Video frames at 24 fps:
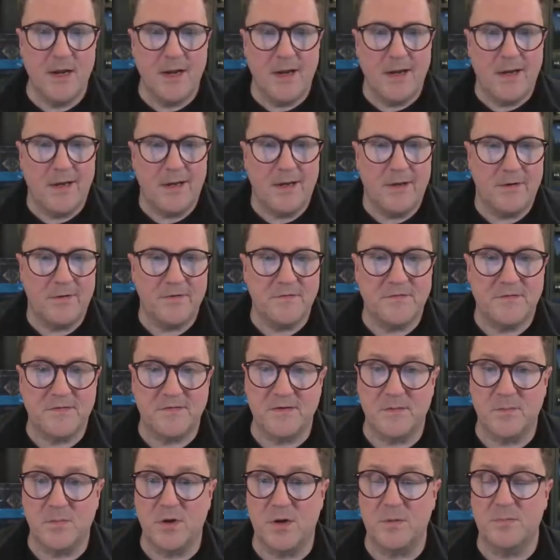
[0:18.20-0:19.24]
Here's the
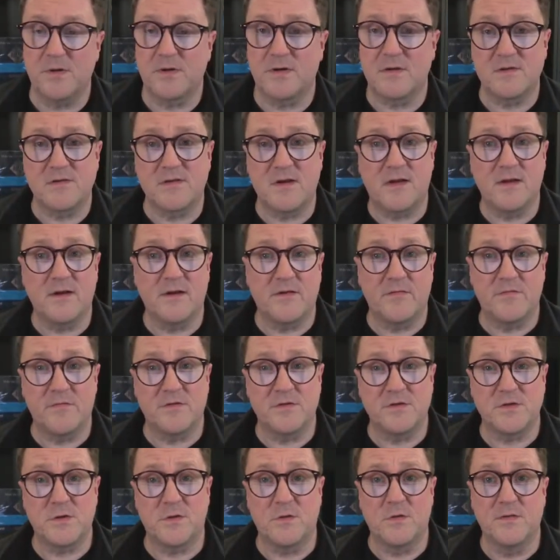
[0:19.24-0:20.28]
Simple Object Designer. I've
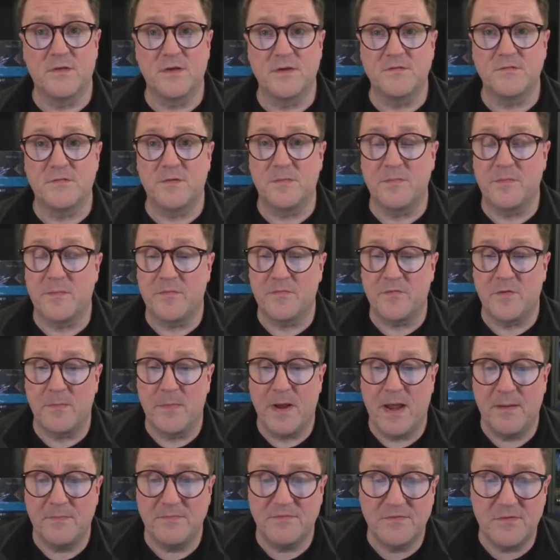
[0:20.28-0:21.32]
installed this from
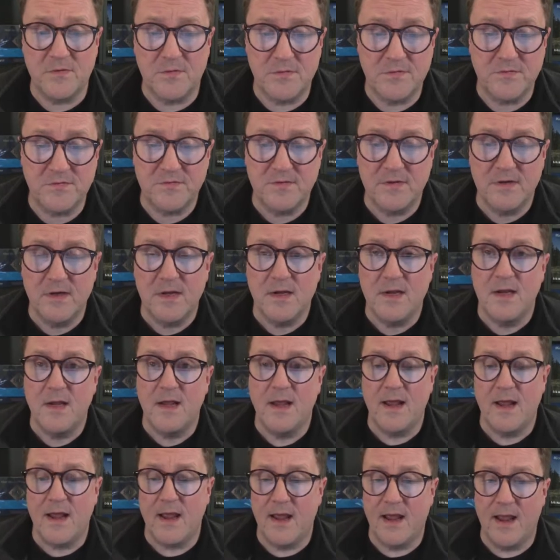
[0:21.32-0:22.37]
AppSource,
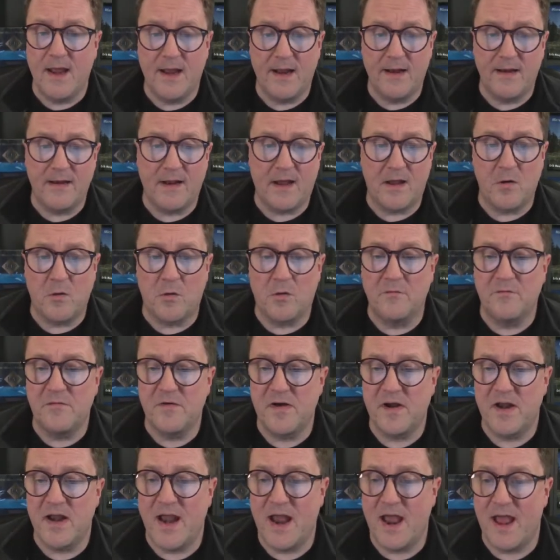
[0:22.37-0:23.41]
and I
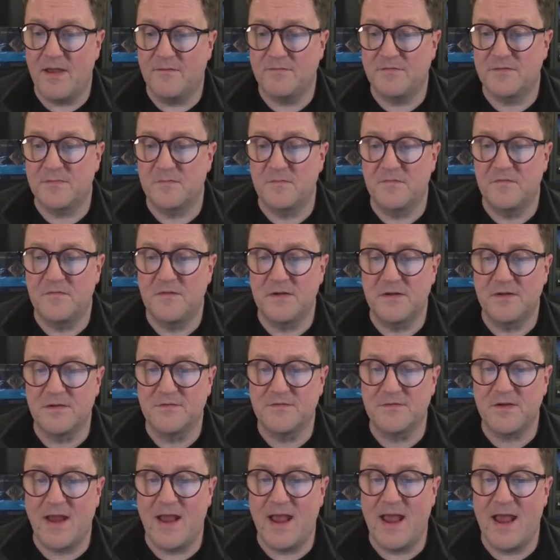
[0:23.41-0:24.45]
already have some
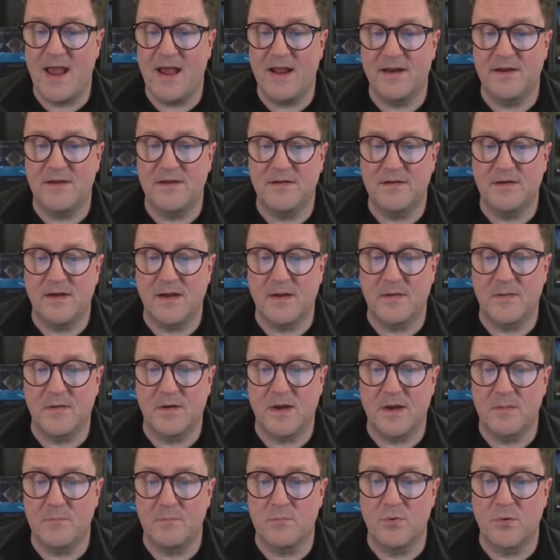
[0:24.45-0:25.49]
fields added
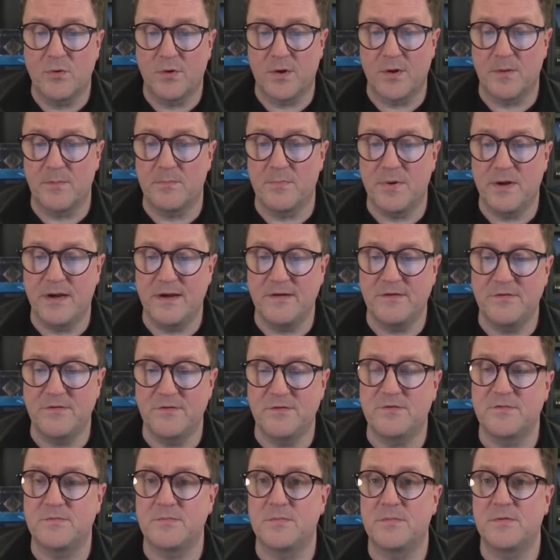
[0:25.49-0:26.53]
and put on
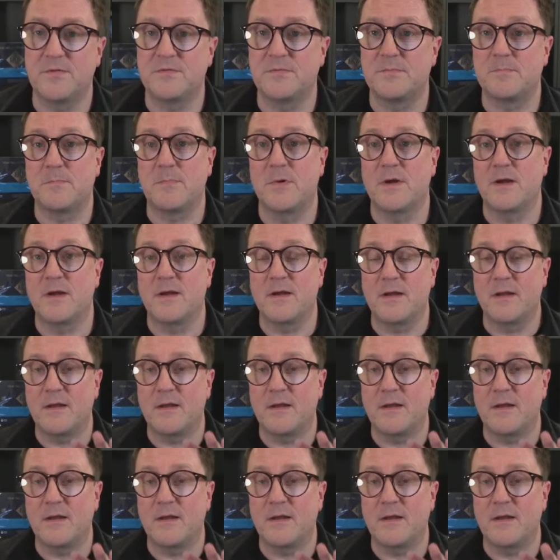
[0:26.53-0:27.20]
pages, but